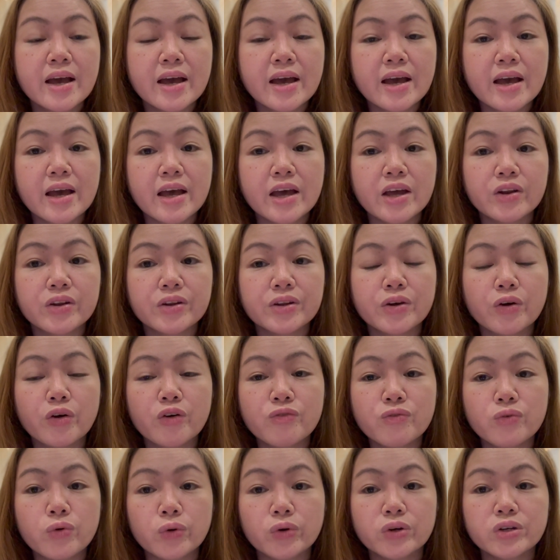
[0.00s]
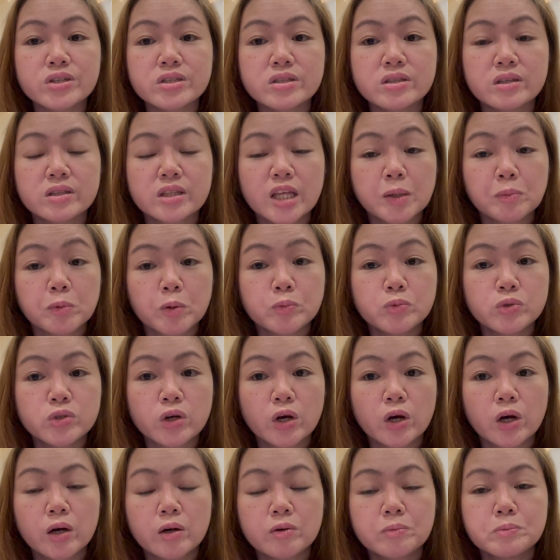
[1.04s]
And of course, the type of
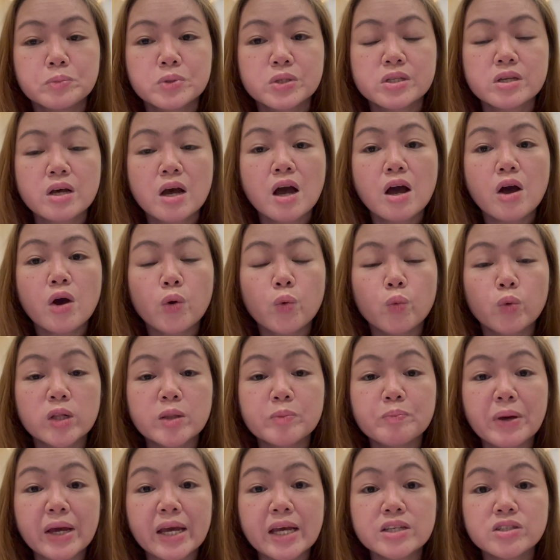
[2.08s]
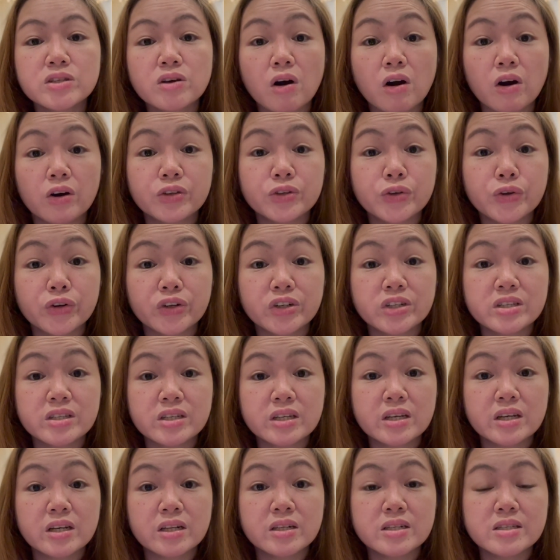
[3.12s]
jobs will base on your
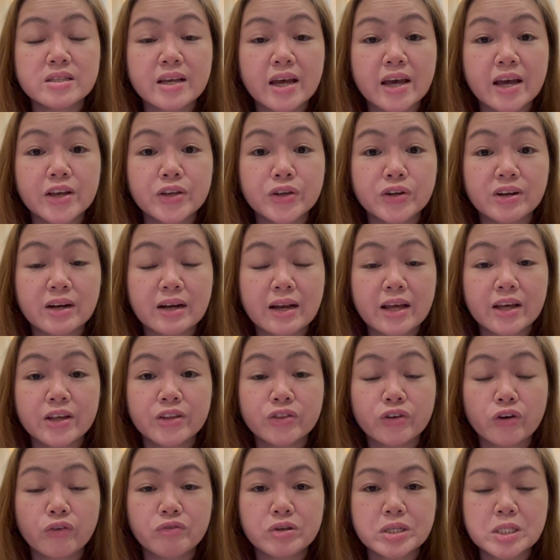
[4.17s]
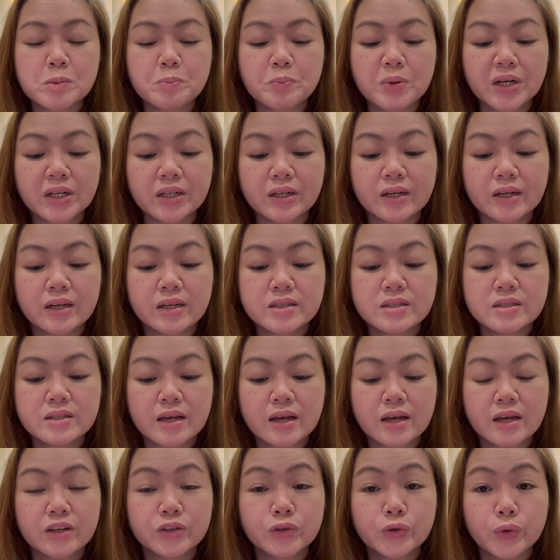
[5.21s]
skills and your length of experience
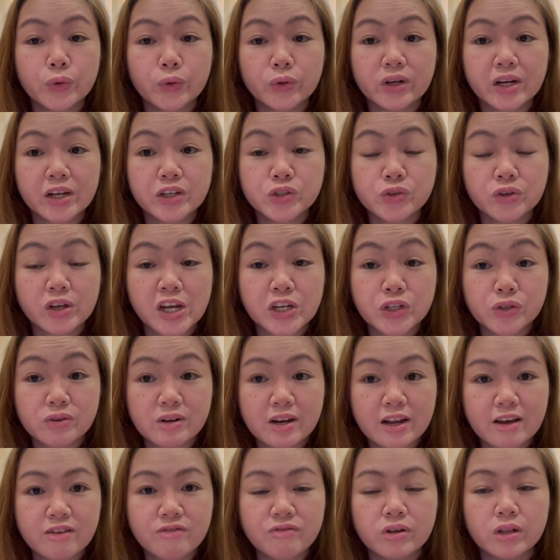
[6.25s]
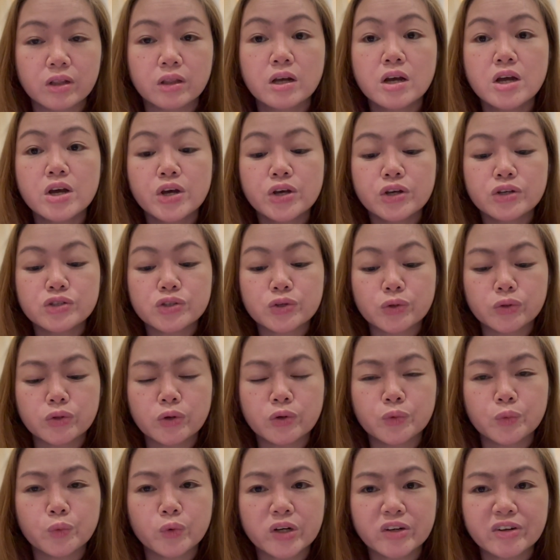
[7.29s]
and your education level. So
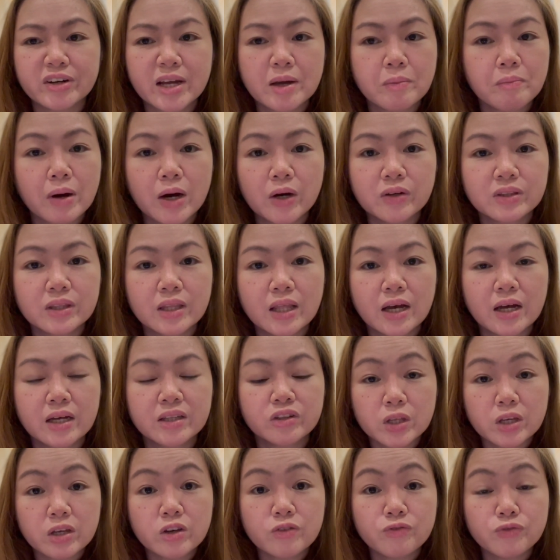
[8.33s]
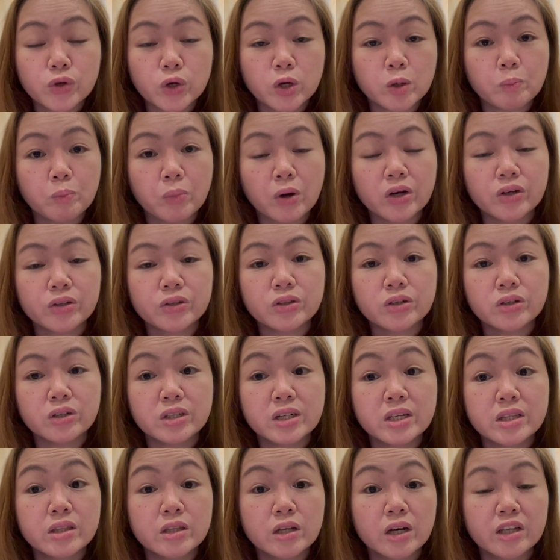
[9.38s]
don't worry about that. If your partner
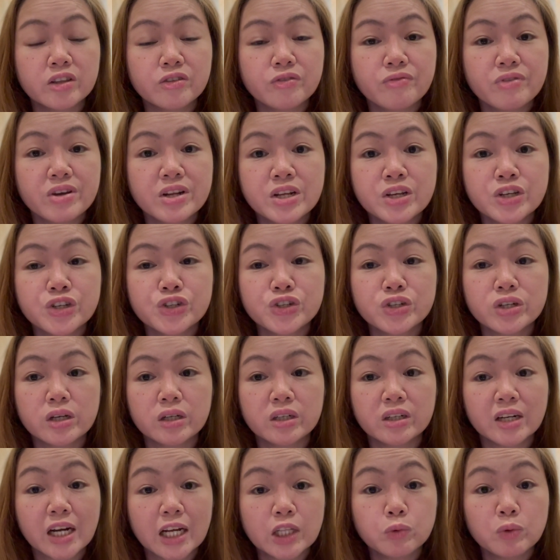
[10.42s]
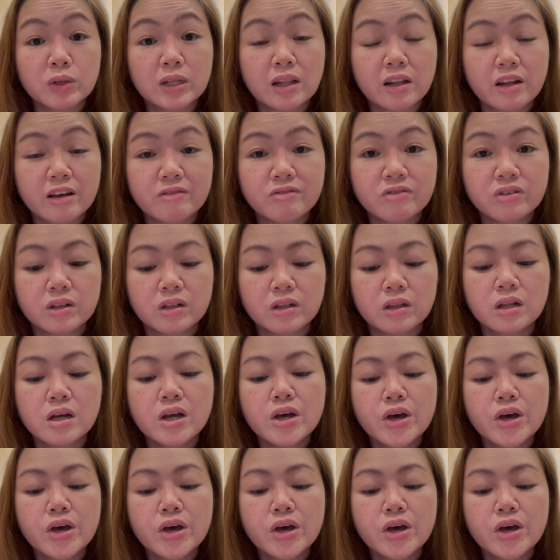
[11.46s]
did not finish a graduate level,